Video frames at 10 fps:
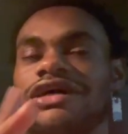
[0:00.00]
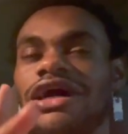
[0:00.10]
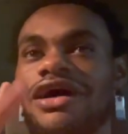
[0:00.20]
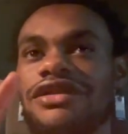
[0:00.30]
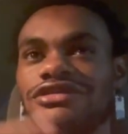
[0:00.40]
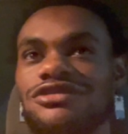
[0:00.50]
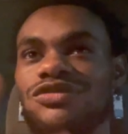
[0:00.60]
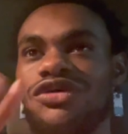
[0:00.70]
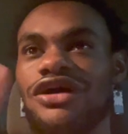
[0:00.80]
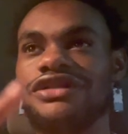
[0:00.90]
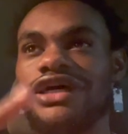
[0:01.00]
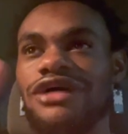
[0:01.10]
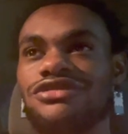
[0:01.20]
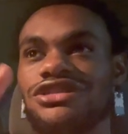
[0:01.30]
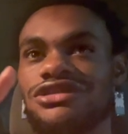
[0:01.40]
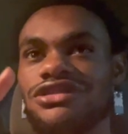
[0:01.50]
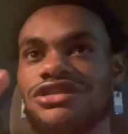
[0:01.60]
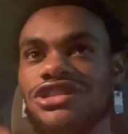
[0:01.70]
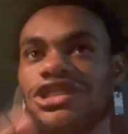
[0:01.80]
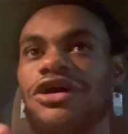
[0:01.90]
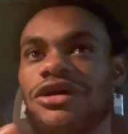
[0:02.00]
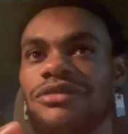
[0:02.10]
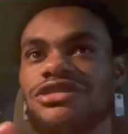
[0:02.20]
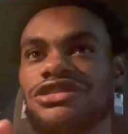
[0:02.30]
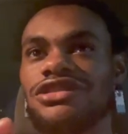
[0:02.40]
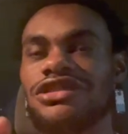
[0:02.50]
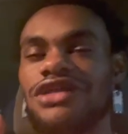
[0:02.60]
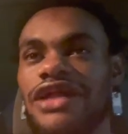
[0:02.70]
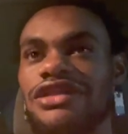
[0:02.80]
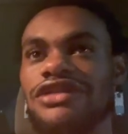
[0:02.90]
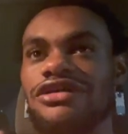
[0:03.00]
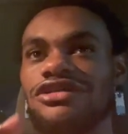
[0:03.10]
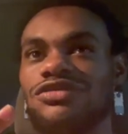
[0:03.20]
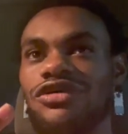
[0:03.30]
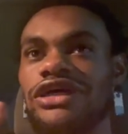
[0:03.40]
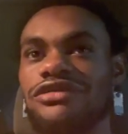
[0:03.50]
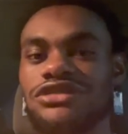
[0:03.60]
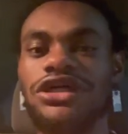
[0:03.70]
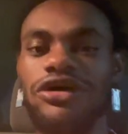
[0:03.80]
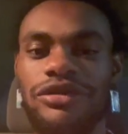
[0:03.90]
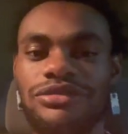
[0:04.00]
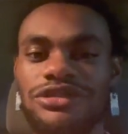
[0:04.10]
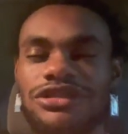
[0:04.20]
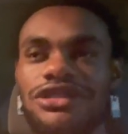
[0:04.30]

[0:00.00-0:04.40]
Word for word: Uh, there was one that was subs, and then there was one that was dubbed.